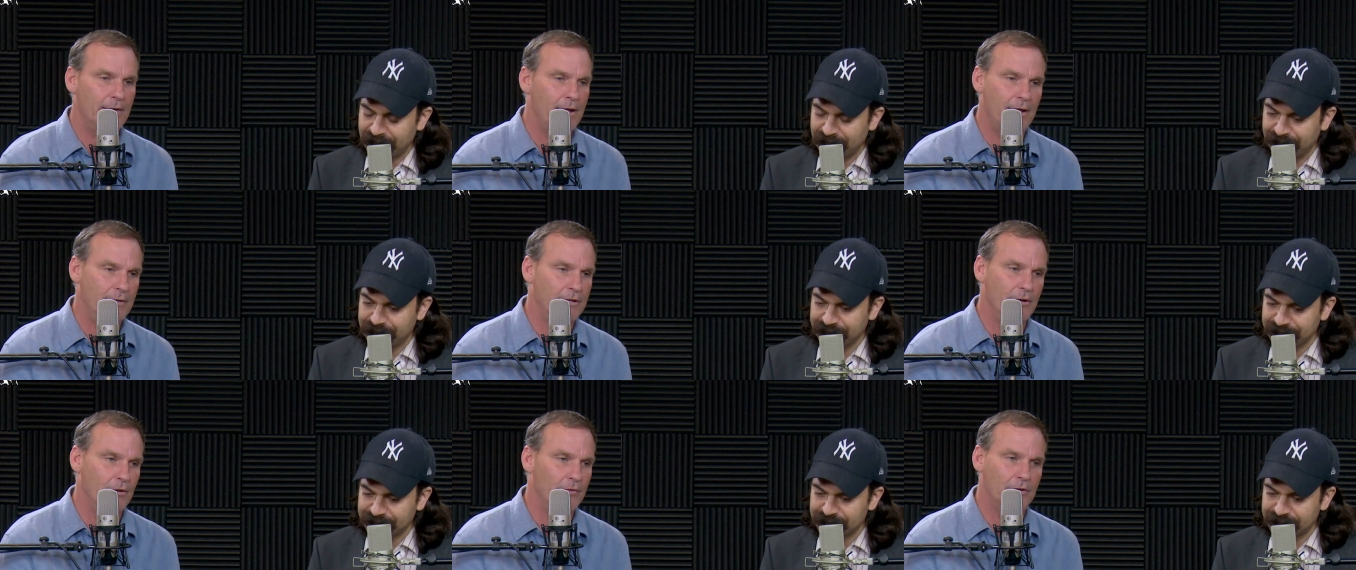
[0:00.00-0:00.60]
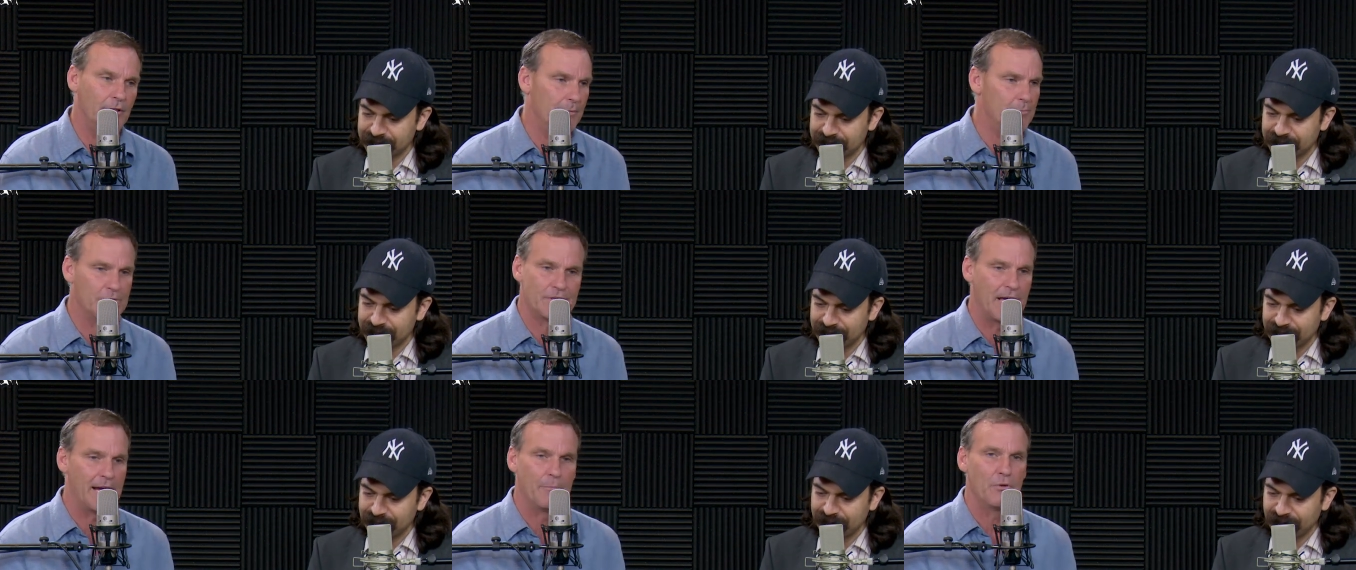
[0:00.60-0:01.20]
Speaker 1: uh, you know, the Clippers got
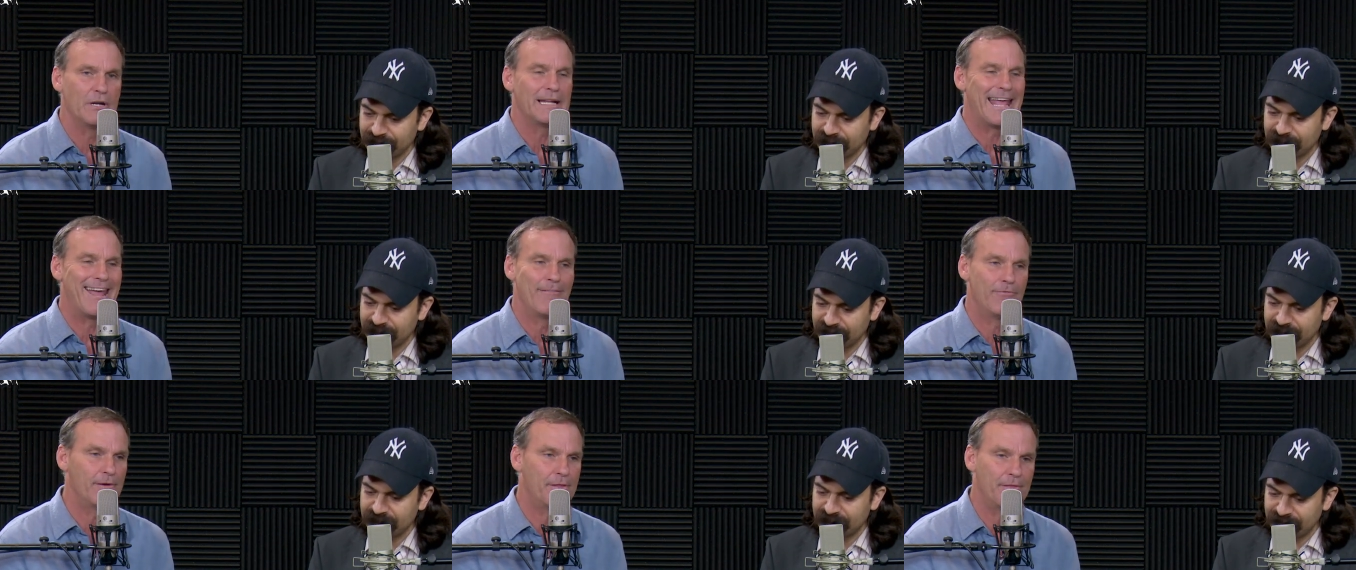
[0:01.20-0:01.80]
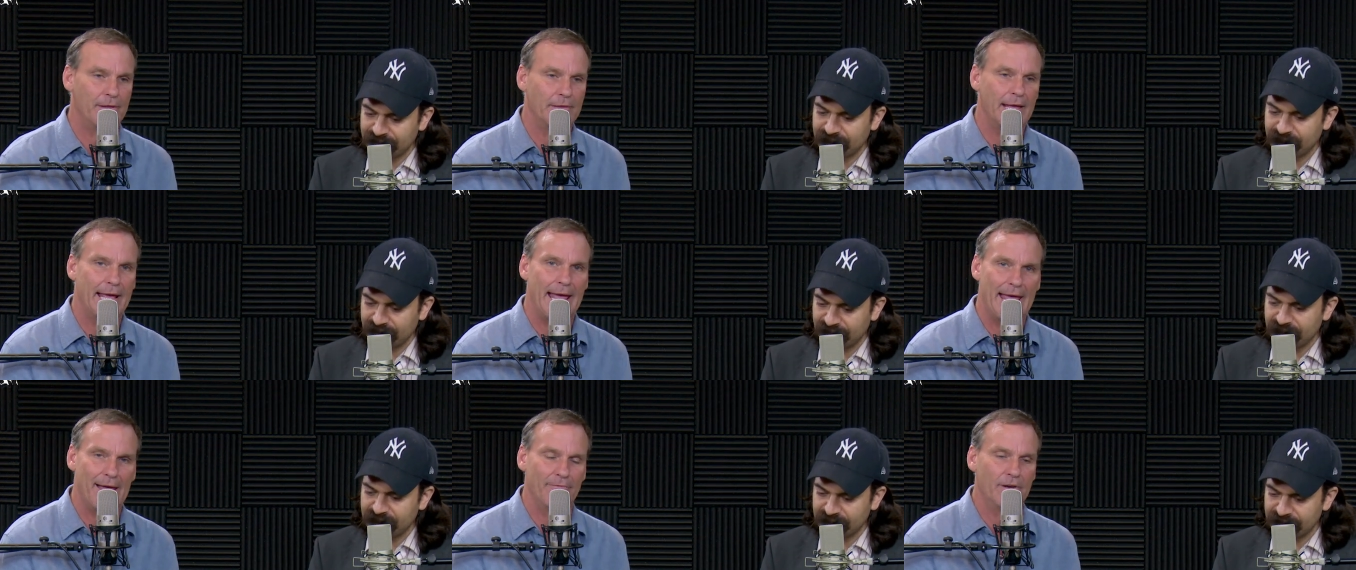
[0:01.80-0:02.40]
to bring everything they
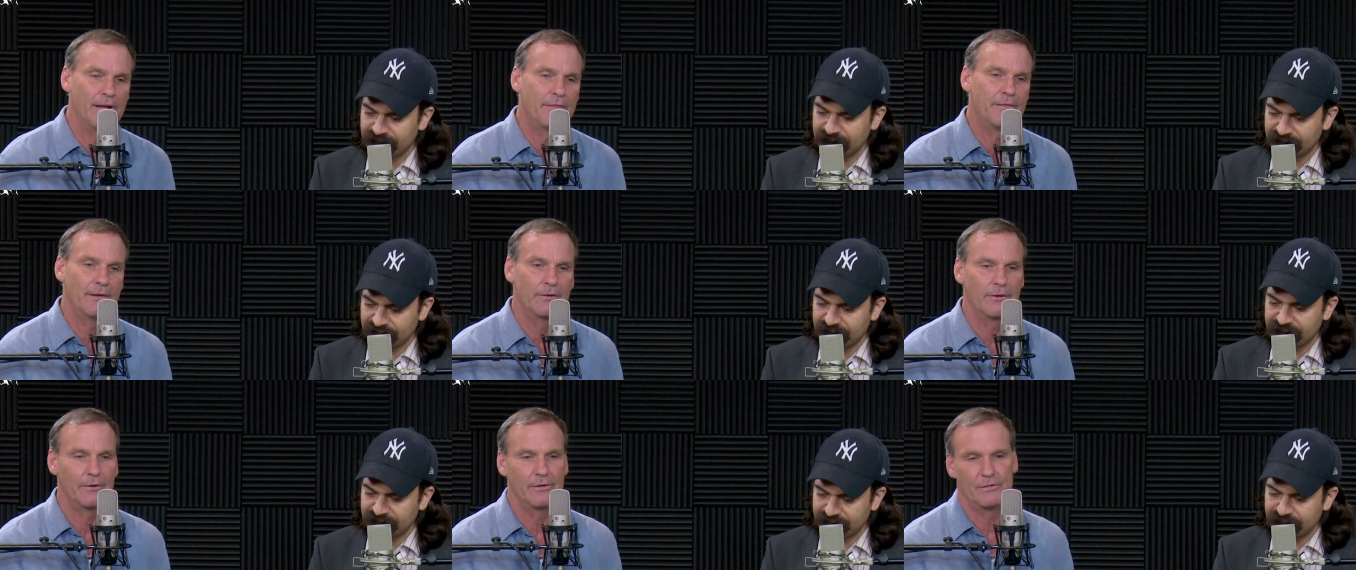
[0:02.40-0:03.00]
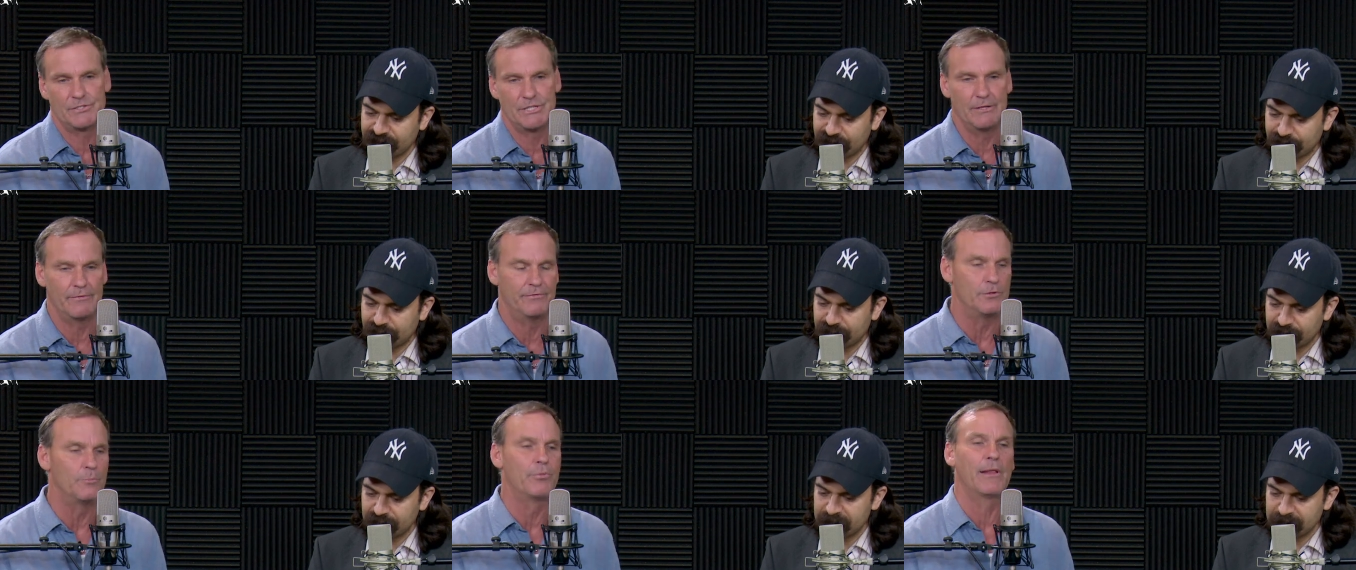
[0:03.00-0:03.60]
have, and I think you're going to see a few
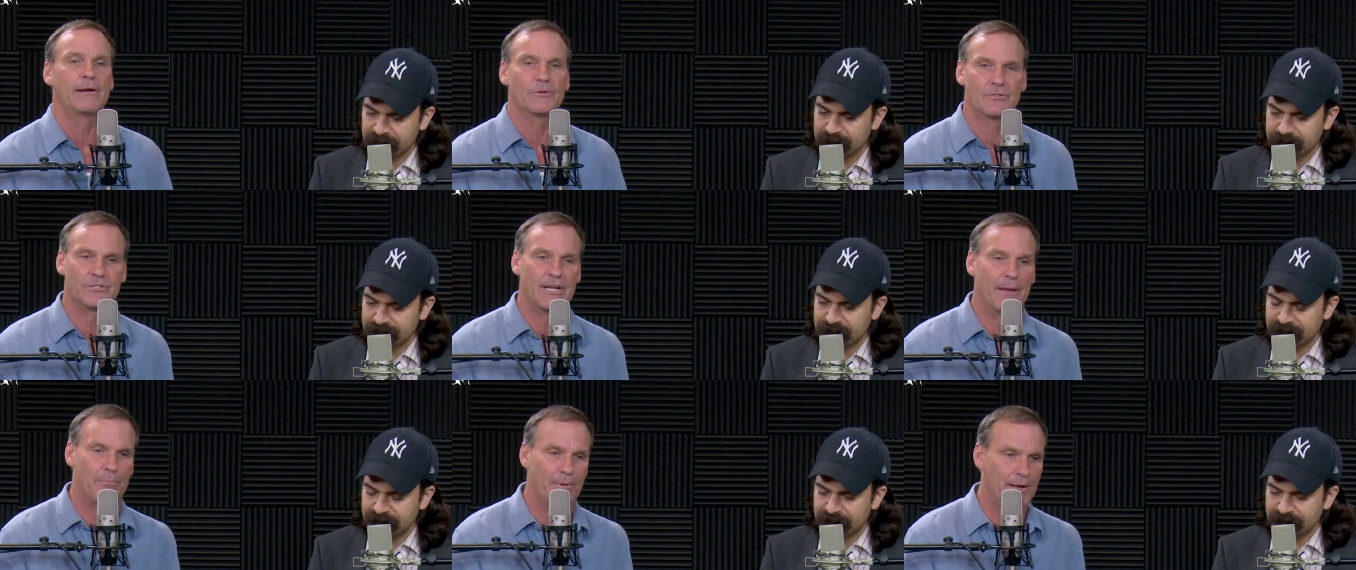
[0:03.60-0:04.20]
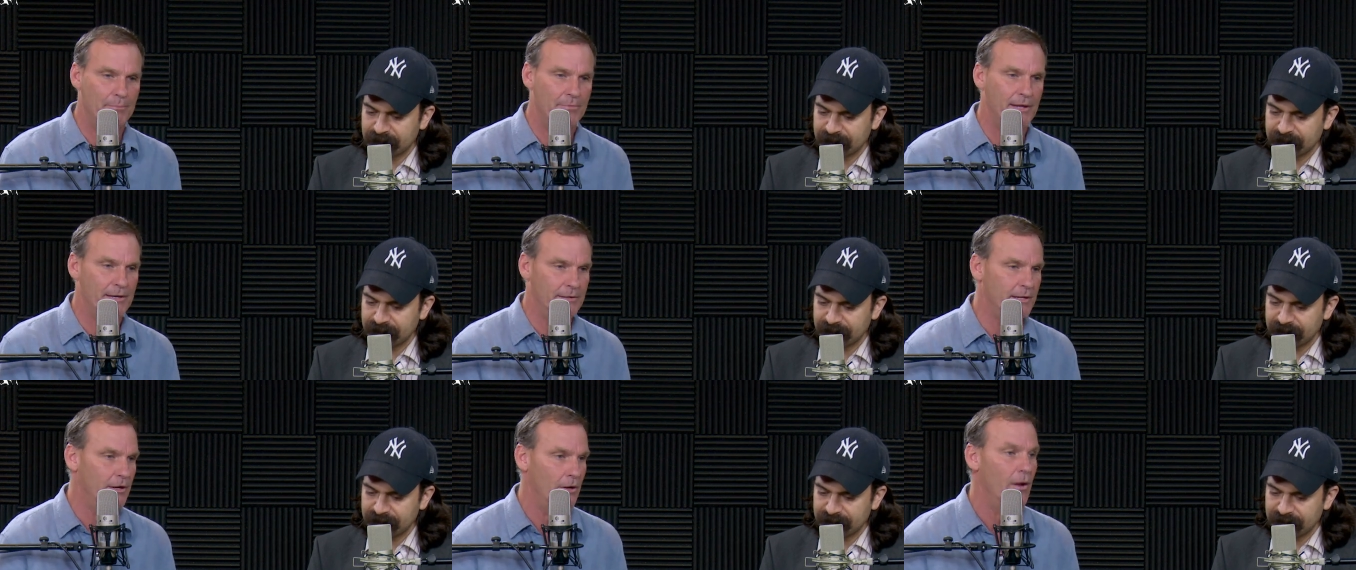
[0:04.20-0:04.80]
players step up that, you
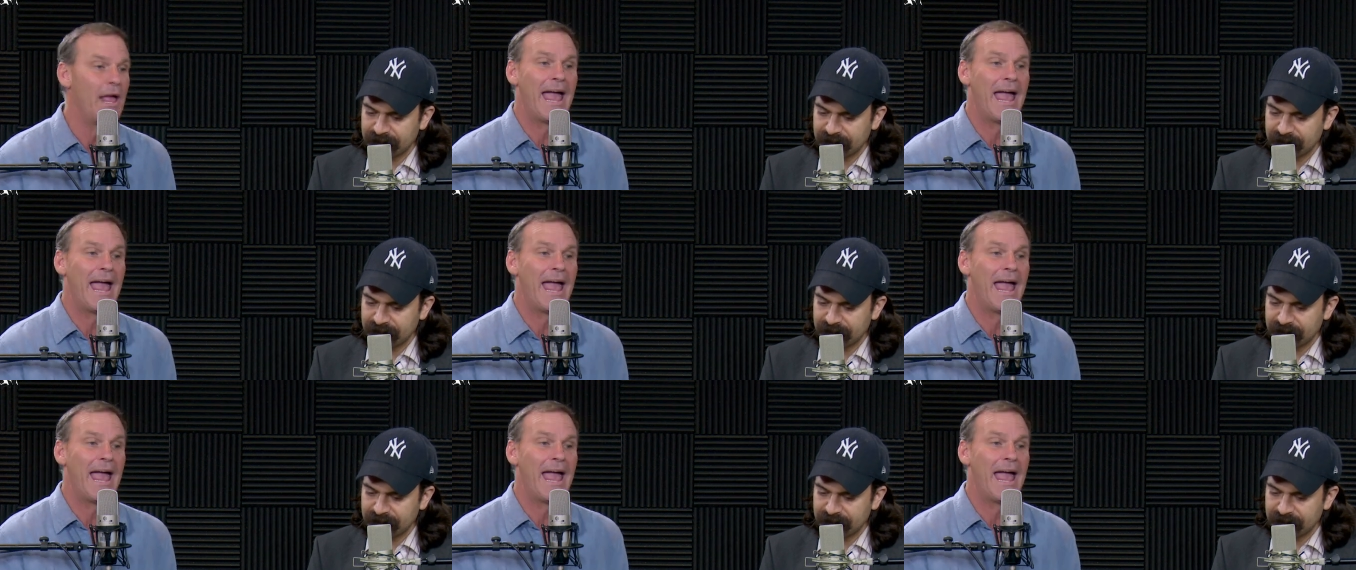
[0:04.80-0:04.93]
know,